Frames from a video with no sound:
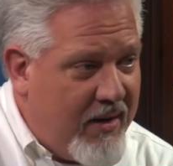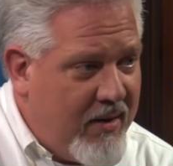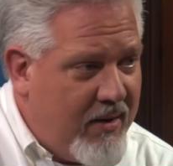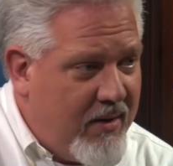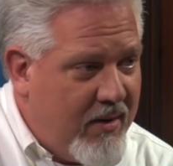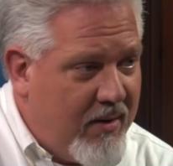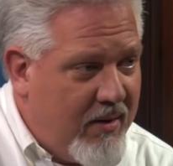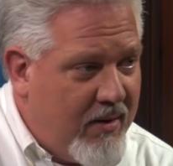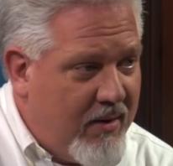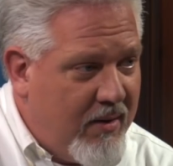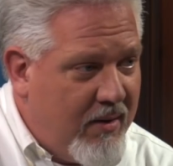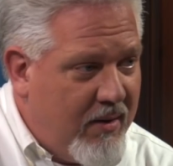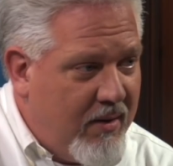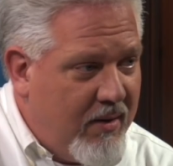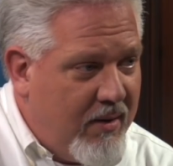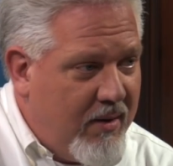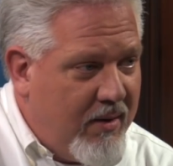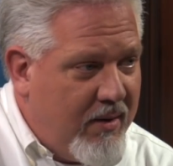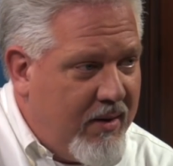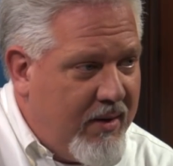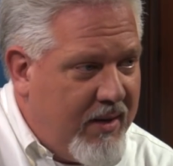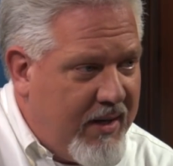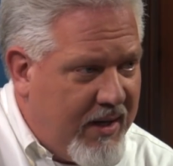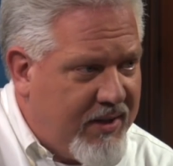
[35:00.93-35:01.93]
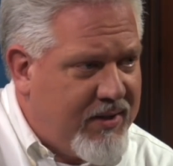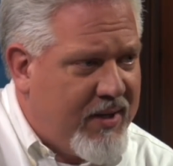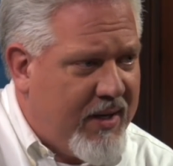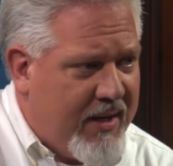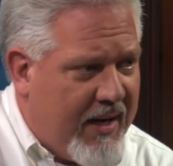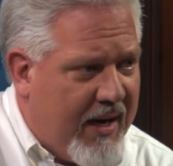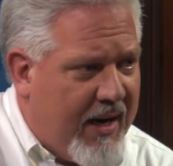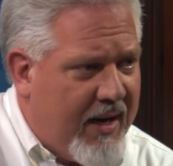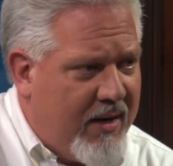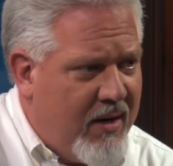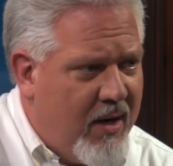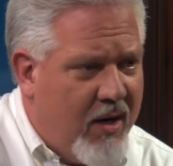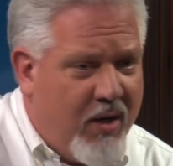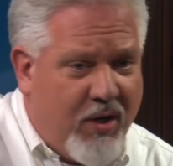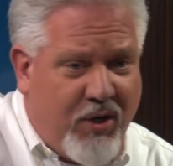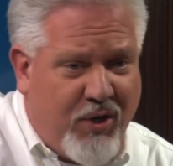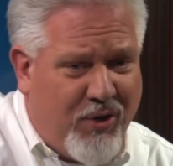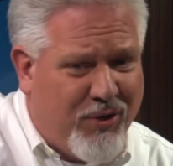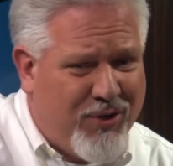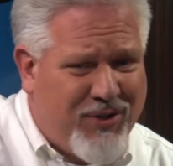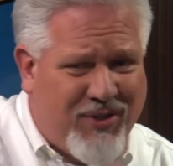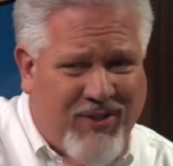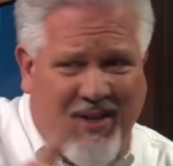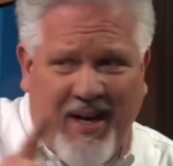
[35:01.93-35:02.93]
I can. Yes, I can.
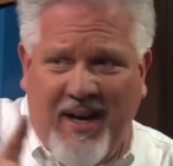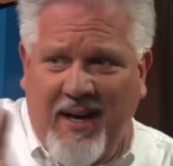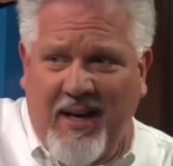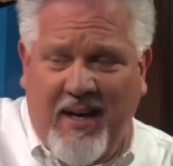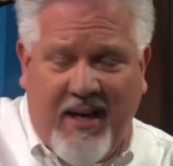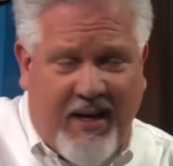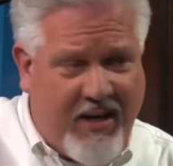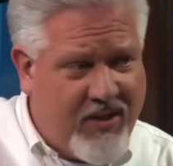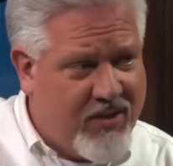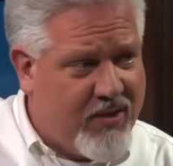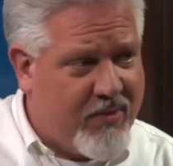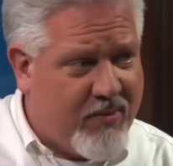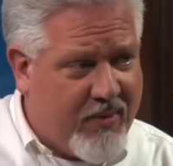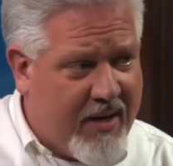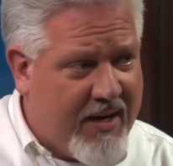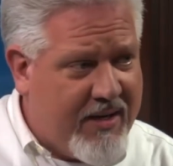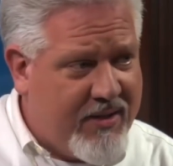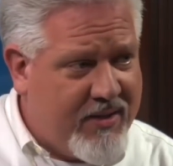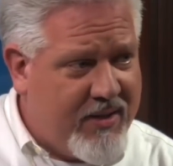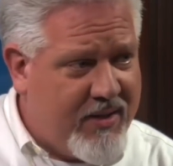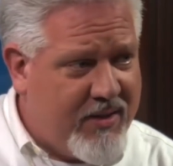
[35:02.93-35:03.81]
You're saying he's a